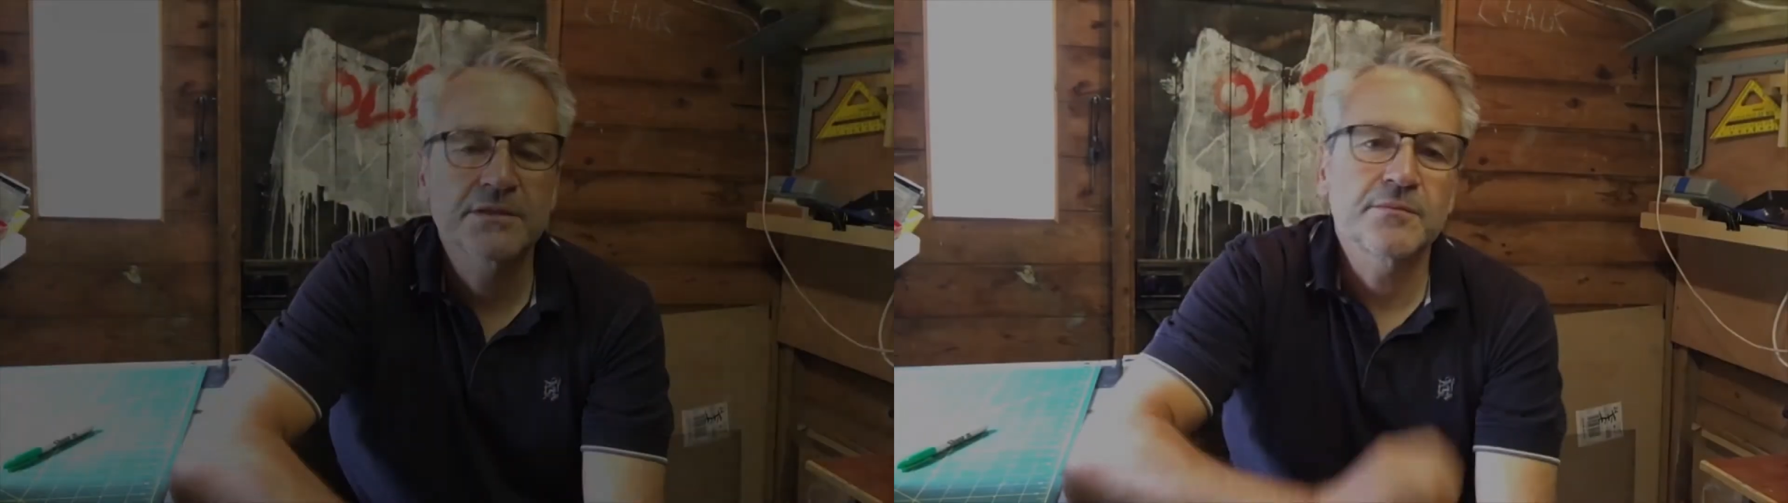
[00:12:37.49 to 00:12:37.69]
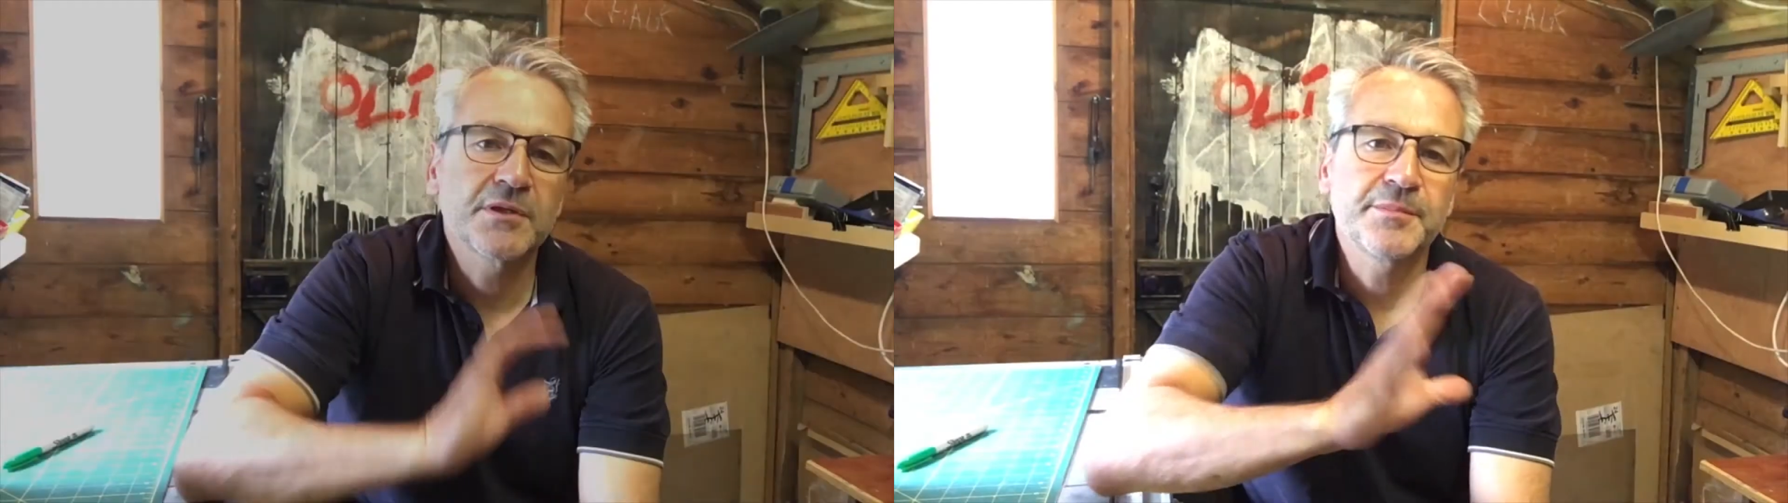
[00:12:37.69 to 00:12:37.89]

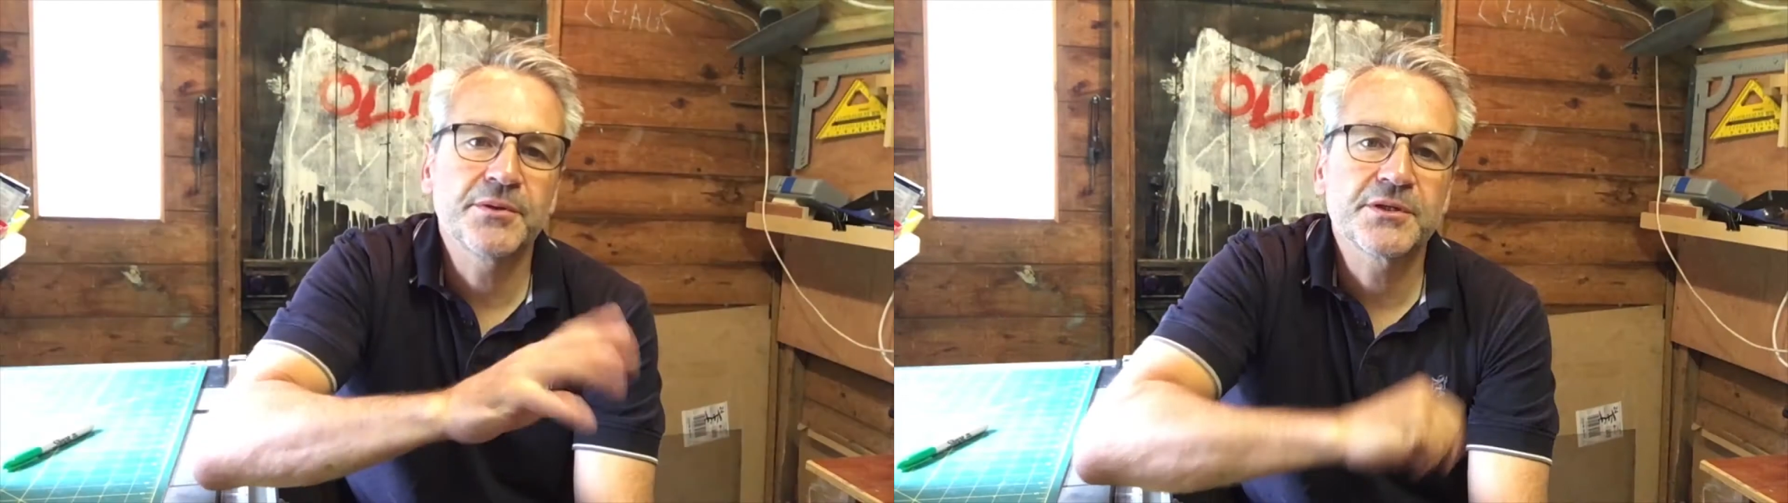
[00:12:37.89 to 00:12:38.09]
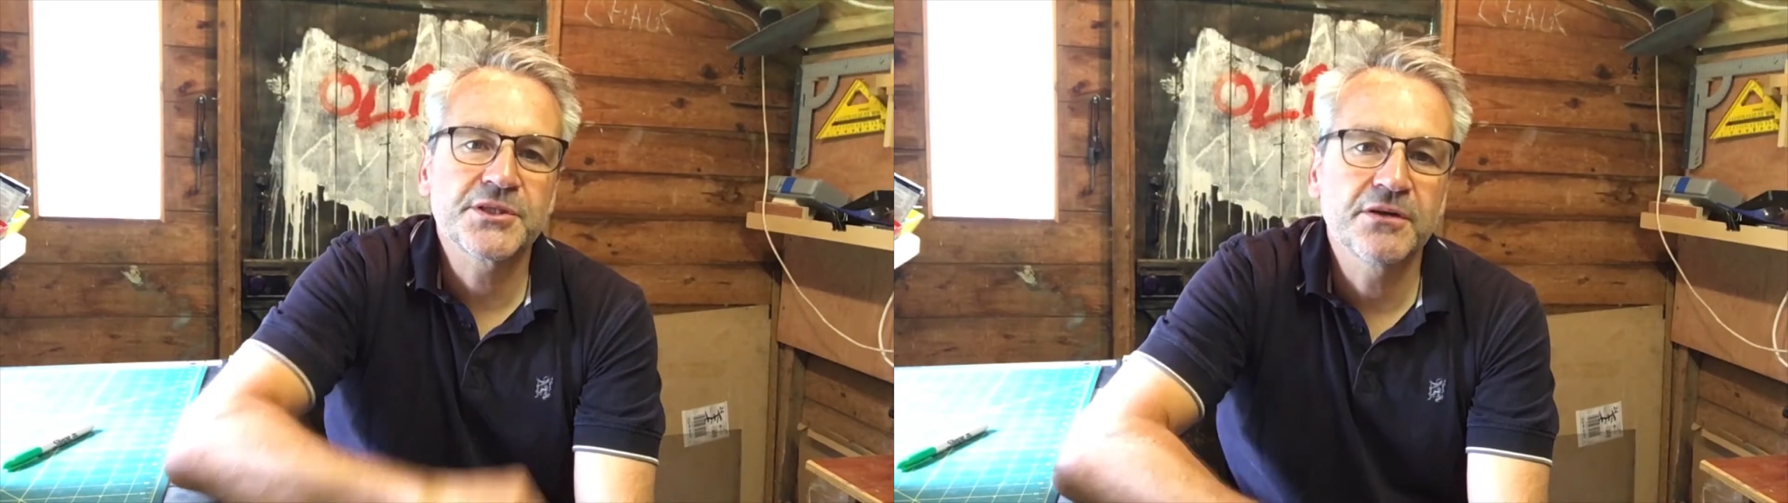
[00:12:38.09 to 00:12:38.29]
So I'm going to
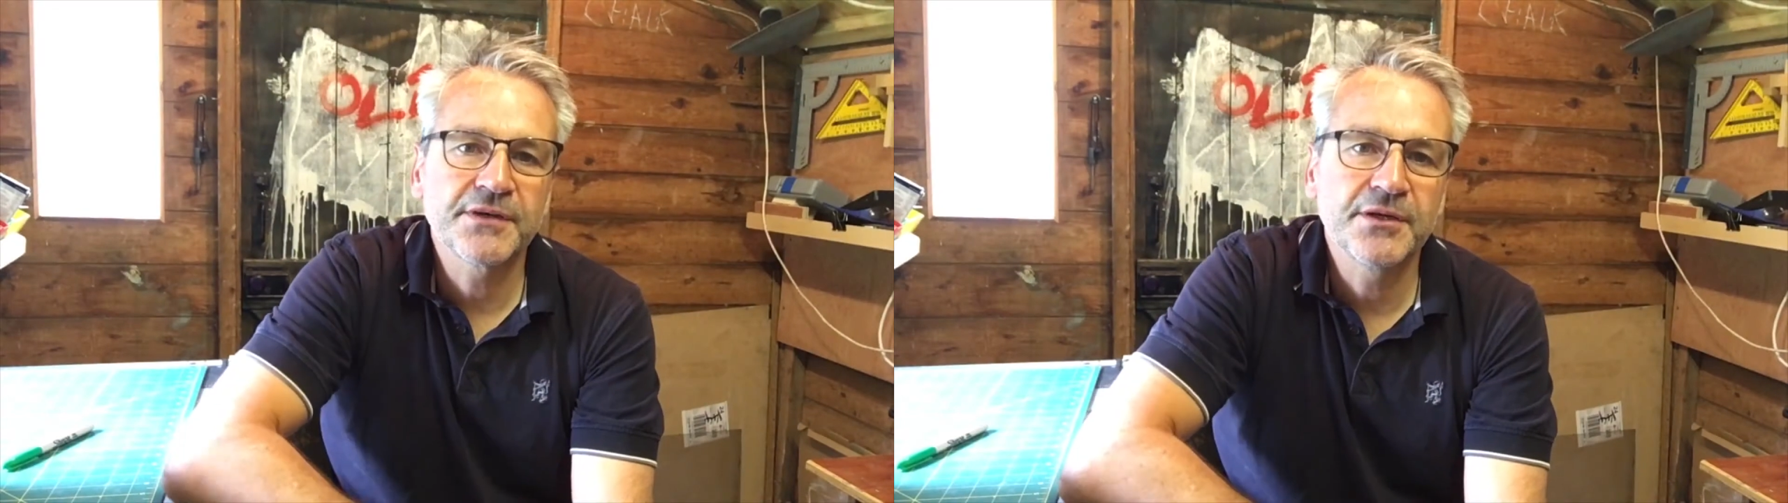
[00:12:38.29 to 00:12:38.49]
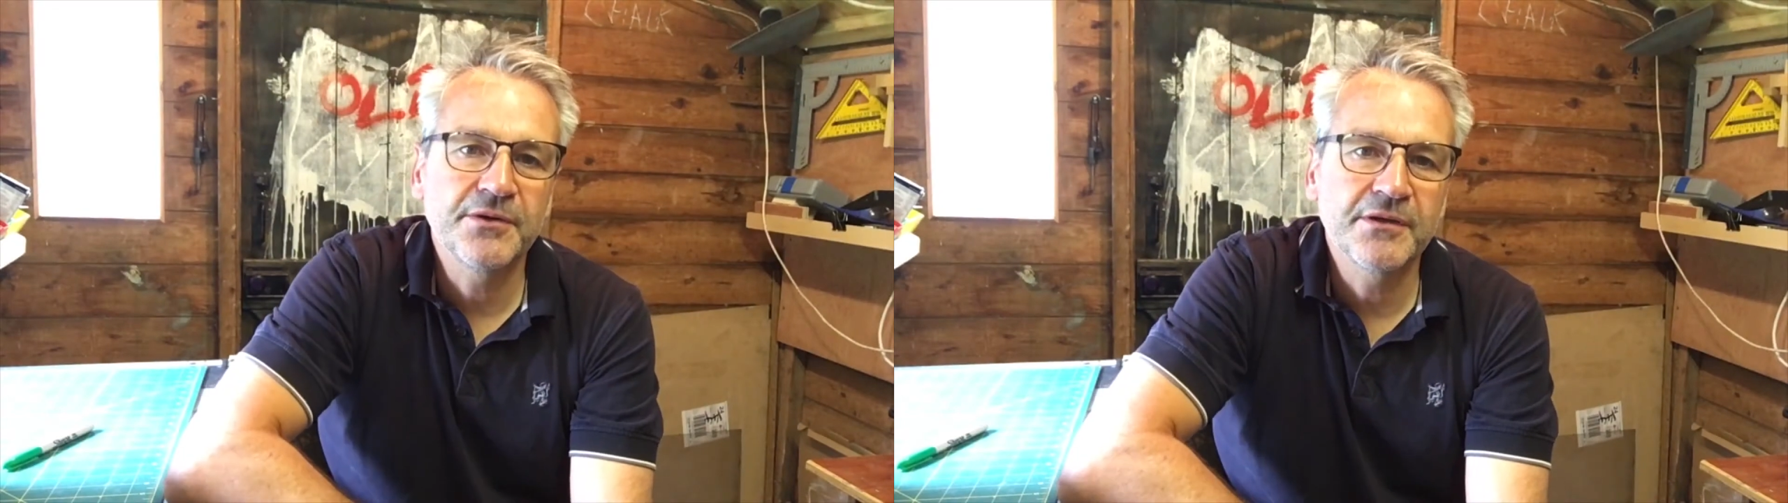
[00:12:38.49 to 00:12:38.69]
build a
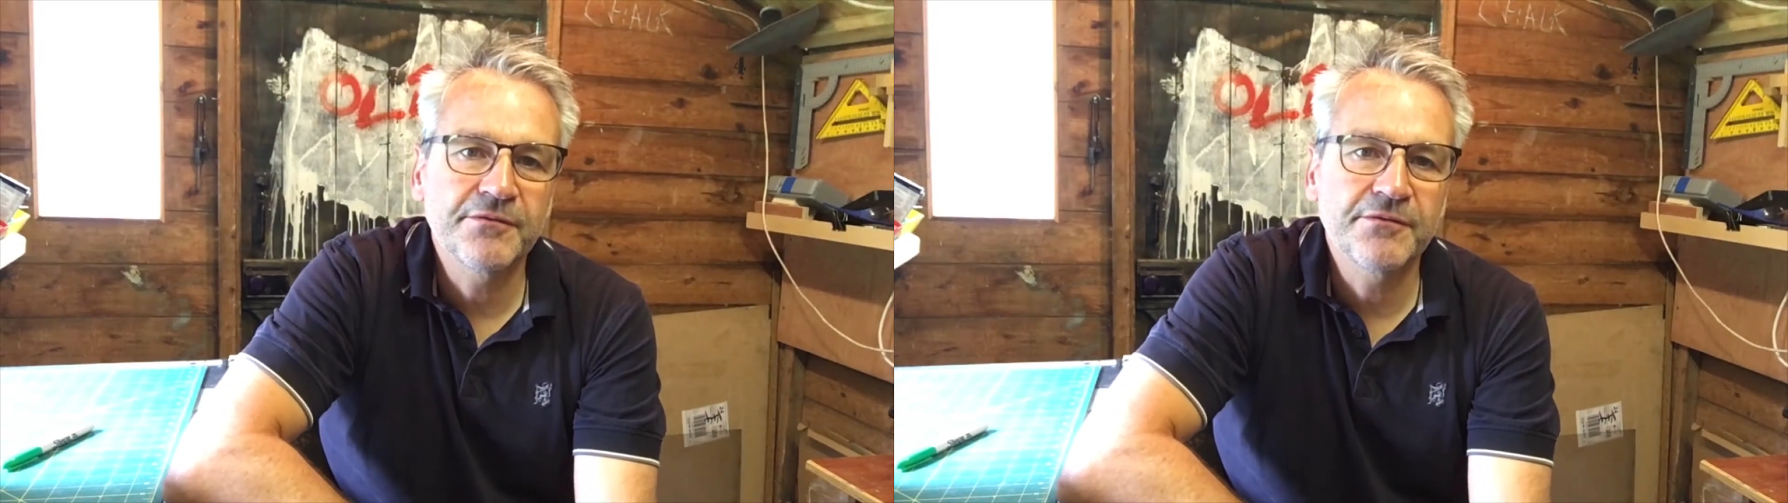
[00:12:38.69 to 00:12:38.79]
shelving unit